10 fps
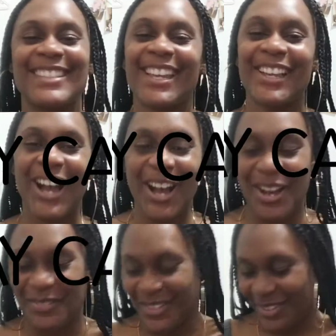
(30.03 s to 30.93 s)
stay
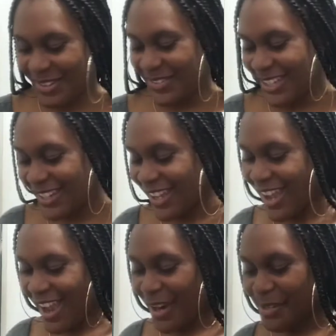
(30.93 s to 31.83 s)
calm, you know what I mean?
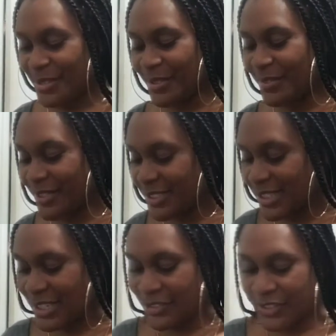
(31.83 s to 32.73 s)
All right, so
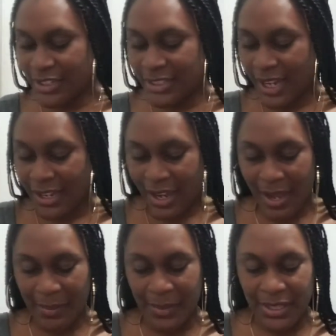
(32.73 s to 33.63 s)
first things first, I
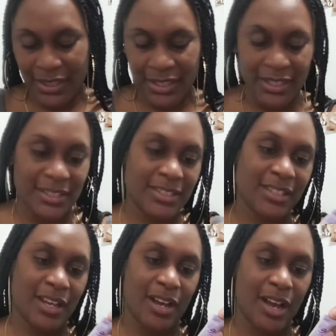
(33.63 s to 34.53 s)
got me
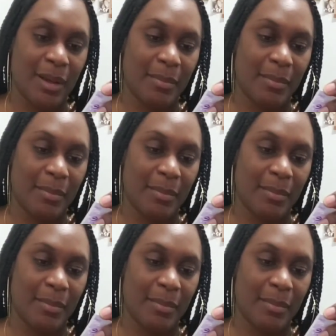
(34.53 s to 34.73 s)
this